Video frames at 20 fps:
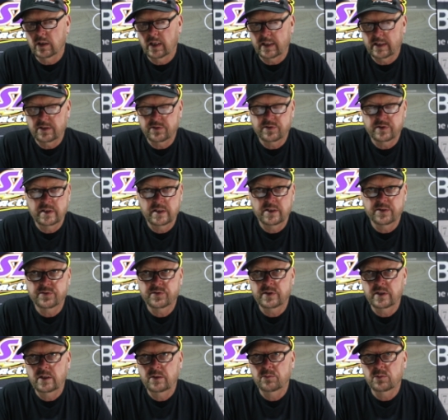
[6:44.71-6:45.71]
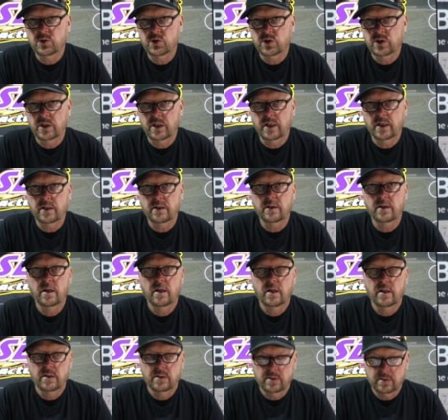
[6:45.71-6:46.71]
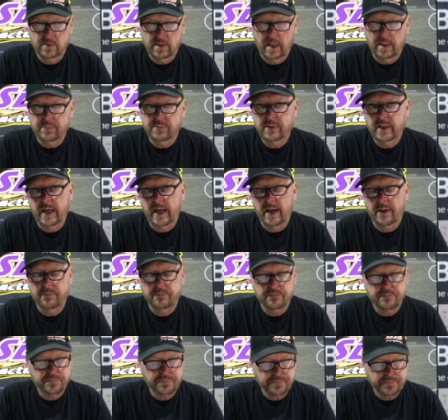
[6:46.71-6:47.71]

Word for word: like a CNC machine type tap.